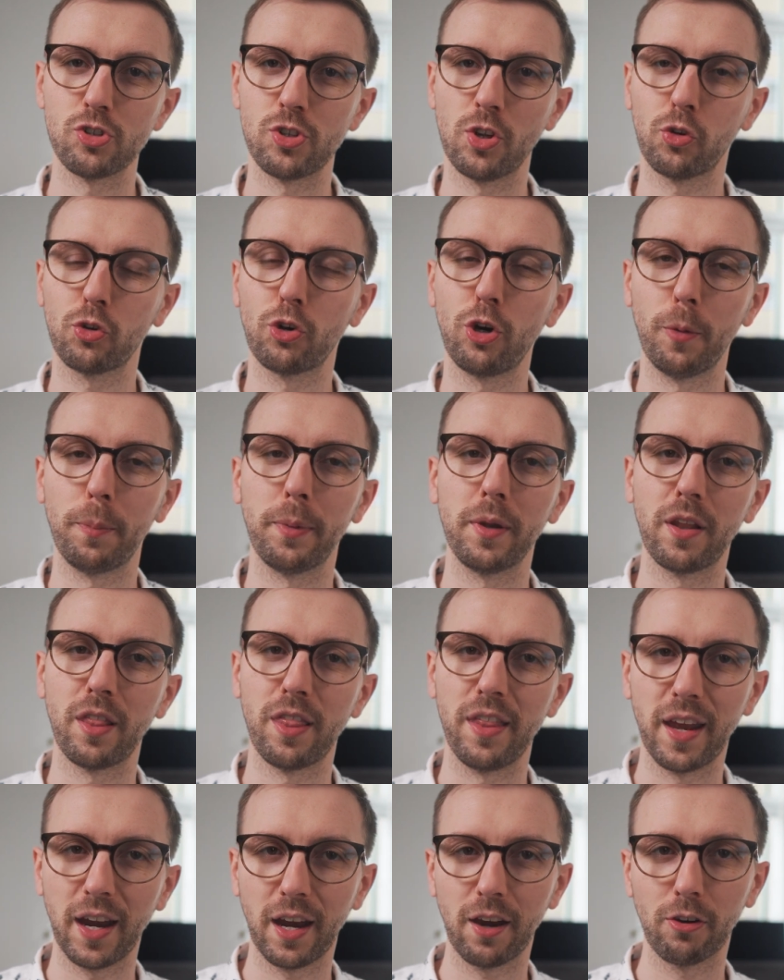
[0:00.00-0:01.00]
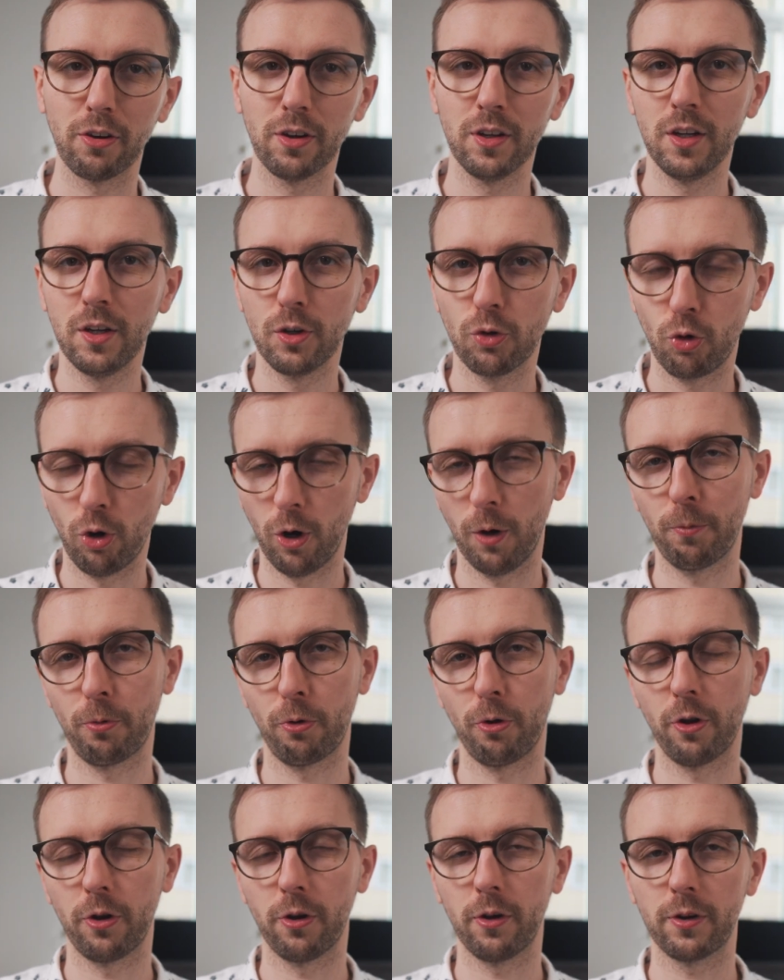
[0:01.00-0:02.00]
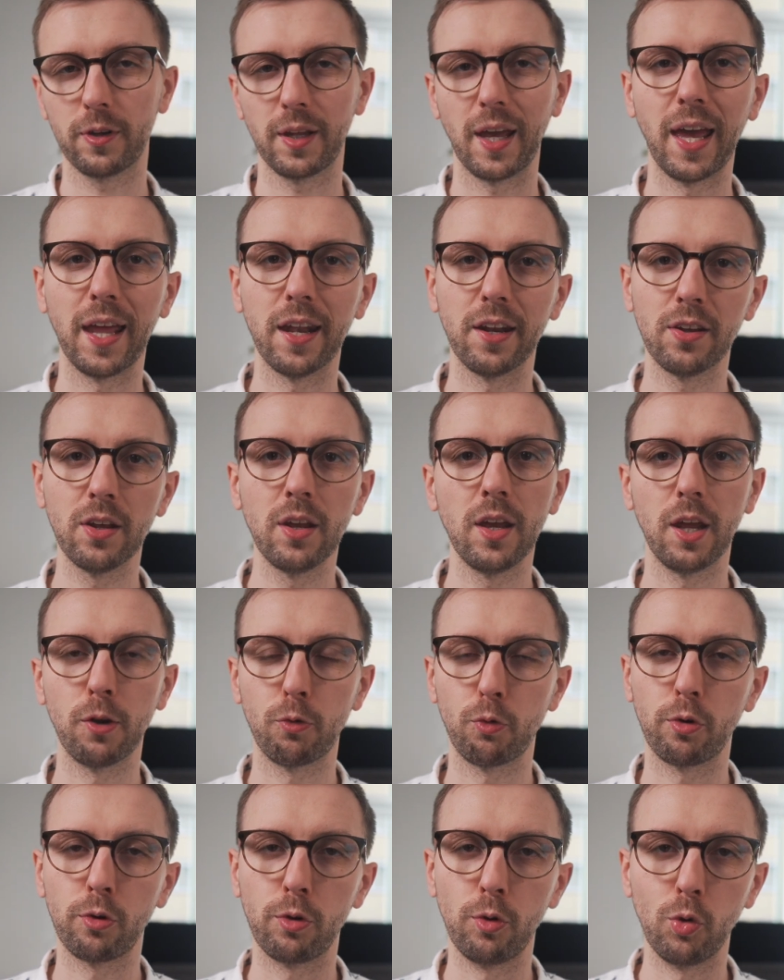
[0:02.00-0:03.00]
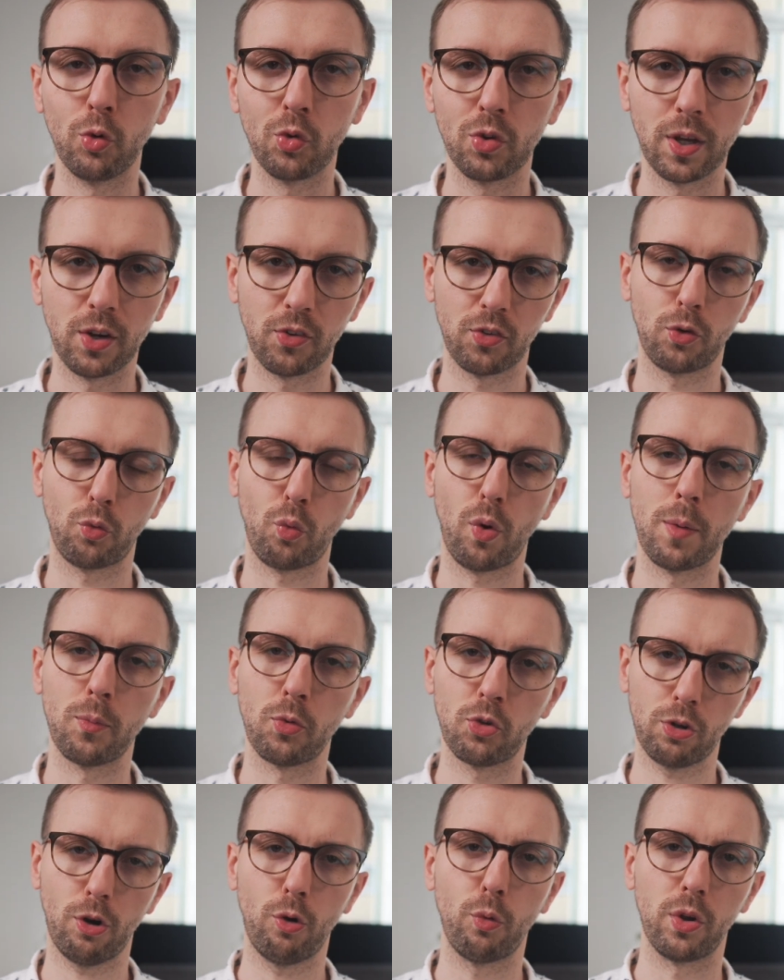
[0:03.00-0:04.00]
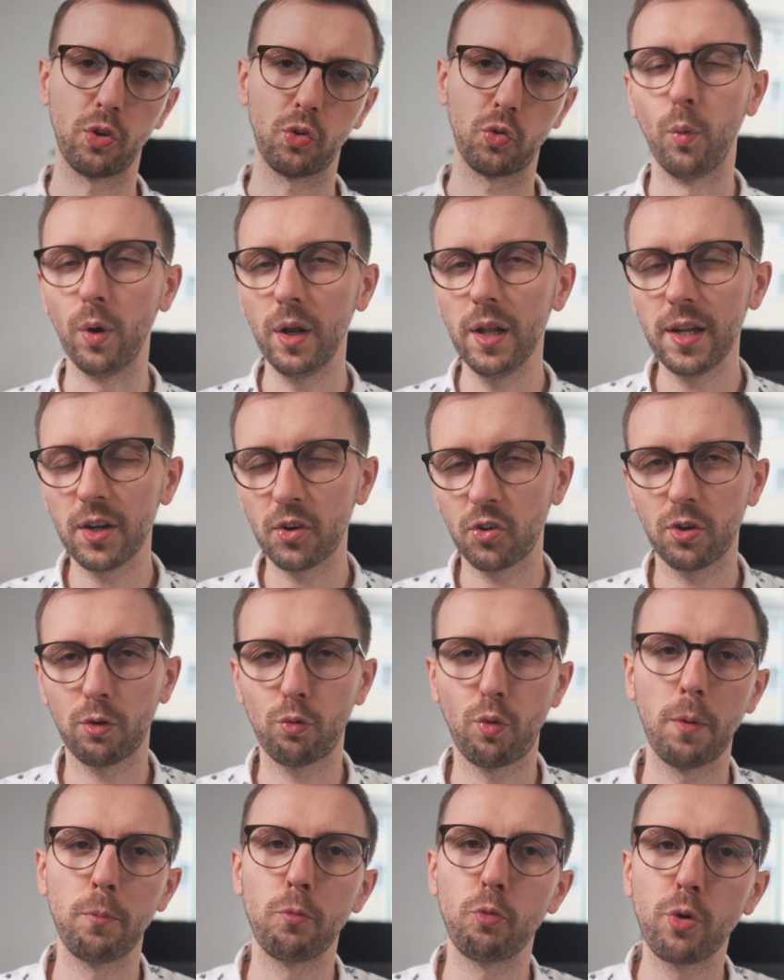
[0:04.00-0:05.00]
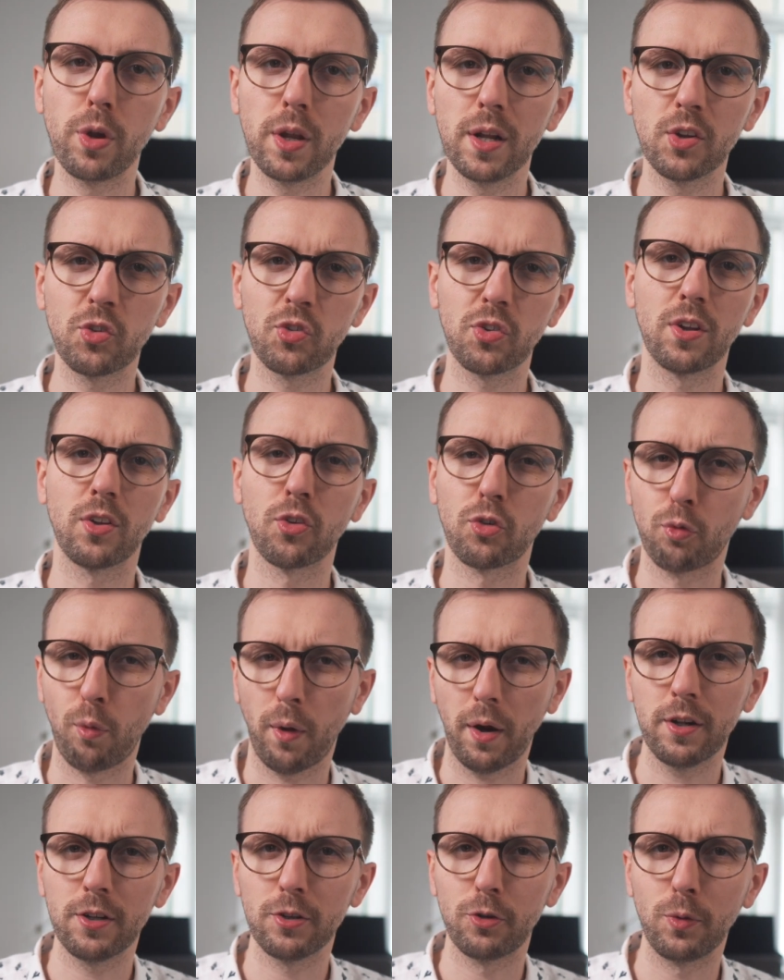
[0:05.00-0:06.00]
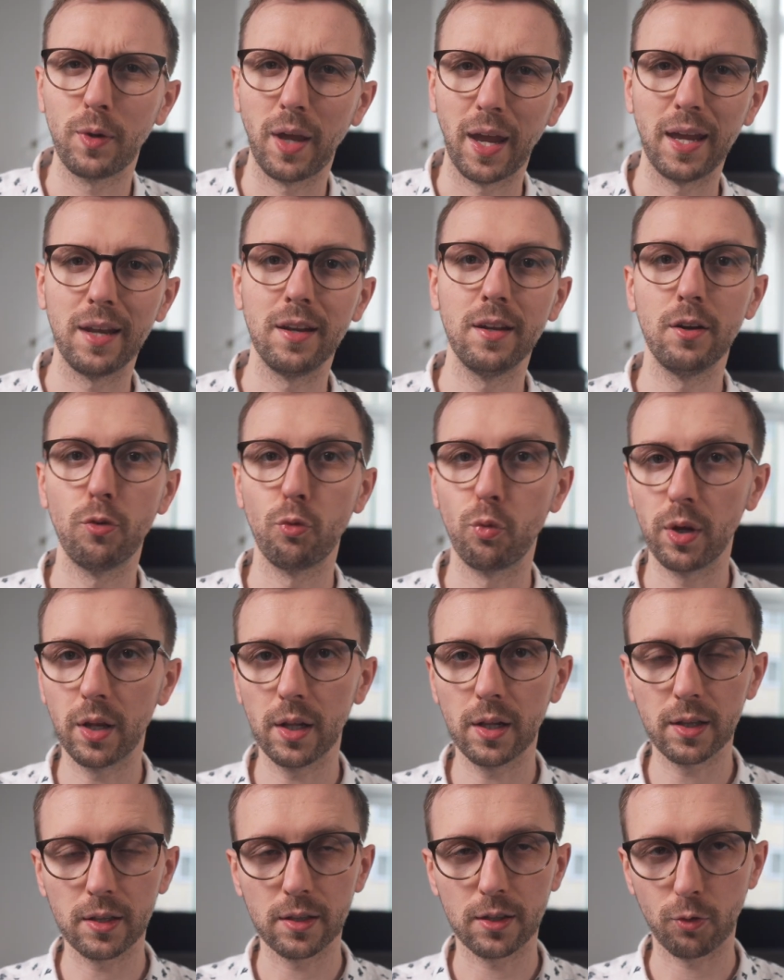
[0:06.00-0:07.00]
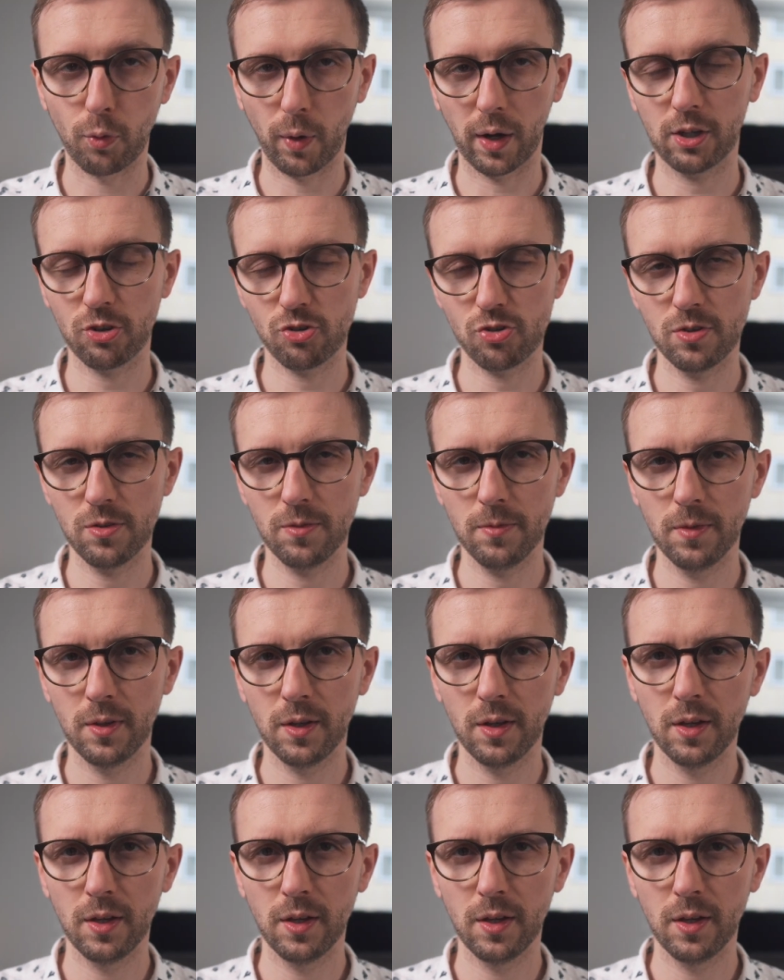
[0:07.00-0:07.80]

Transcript: just copied their core product and introduced Instagram stories? Will Instagram Reels struggle to gain real traction?